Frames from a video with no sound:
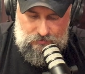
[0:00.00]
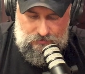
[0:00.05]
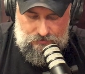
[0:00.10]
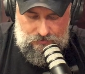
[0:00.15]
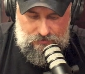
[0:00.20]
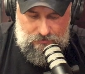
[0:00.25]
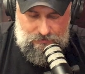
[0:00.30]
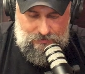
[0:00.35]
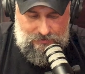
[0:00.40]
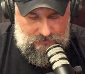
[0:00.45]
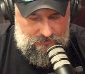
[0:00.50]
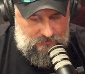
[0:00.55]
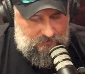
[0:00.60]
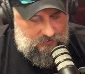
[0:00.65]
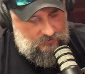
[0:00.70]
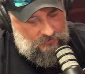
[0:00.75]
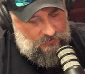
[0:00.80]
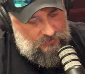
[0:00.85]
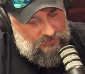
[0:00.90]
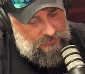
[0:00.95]
We told you
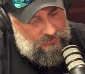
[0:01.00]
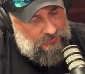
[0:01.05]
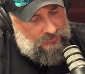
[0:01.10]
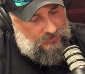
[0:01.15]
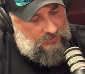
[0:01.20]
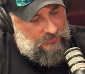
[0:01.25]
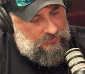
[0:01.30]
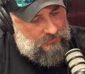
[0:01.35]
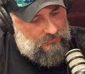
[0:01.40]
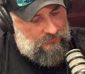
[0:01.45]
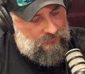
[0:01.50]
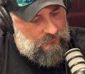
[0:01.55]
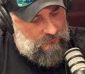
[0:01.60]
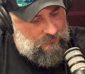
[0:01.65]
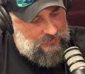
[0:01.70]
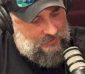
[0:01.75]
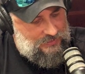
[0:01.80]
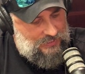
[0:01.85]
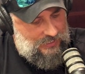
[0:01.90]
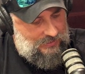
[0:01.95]
about the
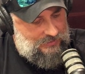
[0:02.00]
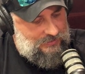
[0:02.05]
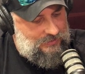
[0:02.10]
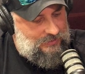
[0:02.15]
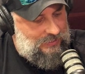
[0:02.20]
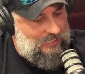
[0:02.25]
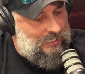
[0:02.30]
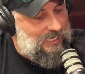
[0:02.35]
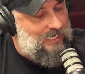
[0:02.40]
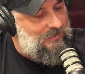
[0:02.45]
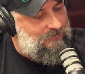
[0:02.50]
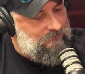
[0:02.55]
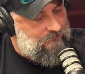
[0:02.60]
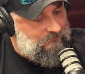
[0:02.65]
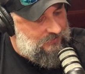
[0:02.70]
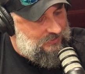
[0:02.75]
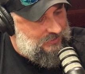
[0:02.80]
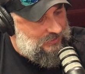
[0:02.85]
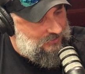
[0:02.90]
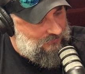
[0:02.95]
Redacted and
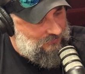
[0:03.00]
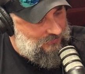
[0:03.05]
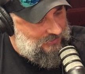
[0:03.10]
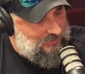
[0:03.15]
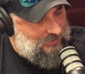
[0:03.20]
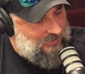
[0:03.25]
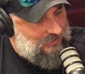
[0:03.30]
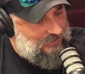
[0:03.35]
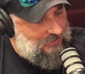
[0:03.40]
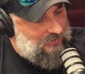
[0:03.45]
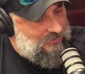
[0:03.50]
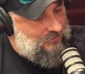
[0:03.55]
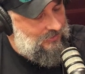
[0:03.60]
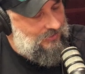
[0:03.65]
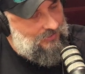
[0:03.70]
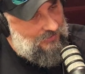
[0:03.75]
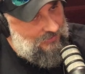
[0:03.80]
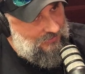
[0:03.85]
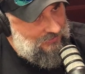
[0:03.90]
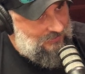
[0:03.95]
Victory
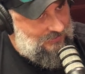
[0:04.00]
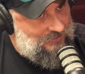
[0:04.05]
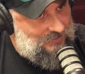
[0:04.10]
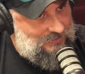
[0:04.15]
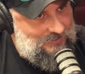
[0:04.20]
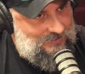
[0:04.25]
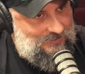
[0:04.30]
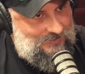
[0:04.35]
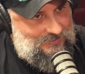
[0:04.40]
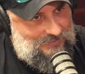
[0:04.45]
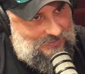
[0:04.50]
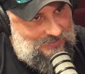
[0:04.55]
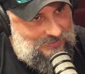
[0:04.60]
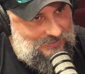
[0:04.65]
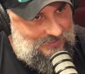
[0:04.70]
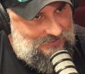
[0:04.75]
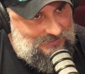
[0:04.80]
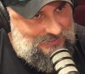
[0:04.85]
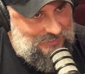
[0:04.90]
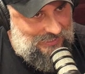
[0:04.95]

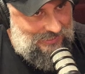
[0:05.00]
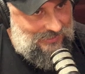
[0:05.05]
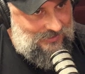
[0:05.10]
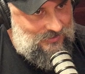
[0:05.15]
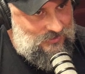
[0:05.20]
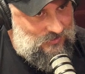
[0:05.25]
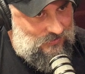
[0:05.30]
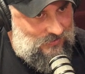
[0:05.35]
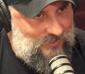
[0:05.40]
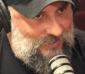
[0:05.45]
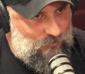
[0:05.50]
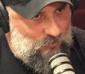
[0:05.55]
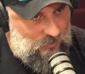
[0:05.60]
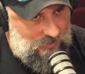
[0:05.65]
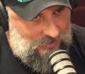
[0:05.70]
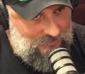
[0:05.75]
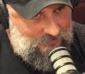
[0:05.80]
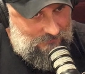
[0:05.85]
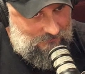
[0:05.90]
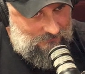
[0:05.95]
Day on July
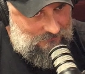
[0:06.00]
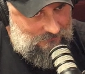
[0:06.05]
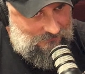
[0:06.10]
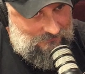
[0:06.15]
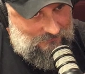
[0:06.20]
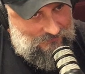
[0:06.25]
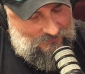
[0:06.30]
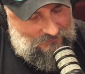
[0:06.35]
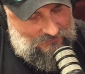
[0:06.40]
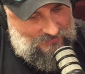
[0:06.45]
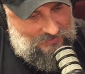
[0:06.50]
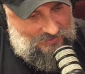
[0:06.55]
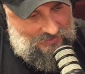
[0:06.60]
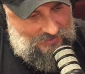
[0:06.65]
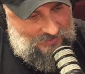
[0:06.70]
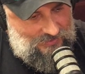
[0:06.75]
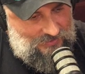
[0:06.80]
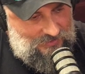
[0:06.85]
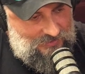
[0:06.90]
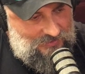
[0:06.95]
1.
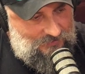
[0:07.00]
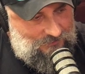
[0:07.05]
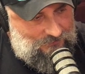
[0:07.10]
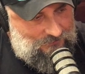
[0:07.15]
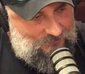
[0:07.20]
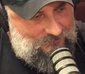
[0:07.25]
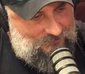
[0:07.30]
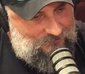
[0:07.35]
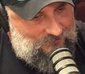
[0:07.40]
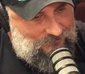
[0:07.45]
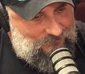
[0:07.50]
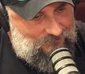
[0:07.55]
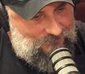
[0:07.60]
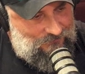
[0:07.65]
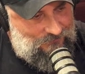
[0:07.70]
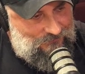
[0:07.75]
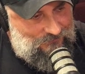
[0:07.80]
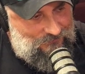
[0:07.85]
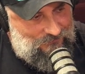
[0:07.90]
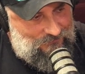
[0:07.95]
Now
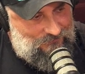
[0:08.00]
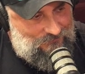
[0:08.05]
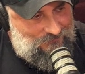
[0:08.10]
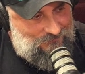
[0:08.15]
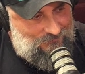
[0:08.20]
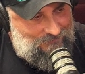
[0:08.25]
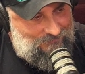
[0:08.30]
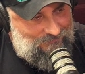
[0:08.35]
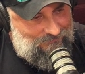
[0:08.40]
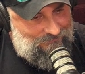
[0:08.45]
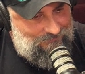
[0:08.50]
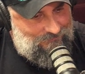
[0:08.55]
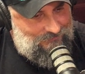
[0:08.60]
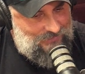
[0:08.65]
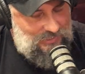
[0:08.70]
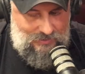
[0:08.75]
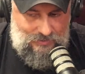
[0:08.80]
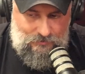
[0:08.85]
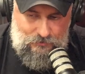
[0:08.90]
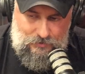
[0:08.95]

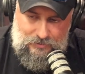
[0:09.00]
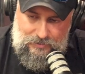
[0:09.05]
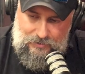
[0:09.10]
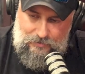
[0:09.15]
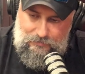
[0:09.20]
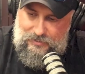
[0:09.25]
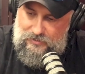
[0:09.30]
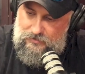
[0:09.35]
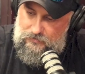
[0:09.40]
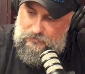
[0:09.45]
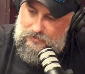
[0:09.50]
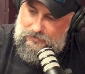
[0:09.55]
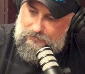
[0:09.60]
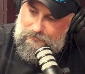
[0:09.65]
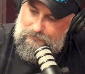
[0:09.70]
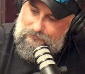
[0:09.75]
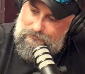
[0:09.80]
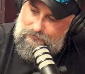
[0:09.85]
we're going to get back to work.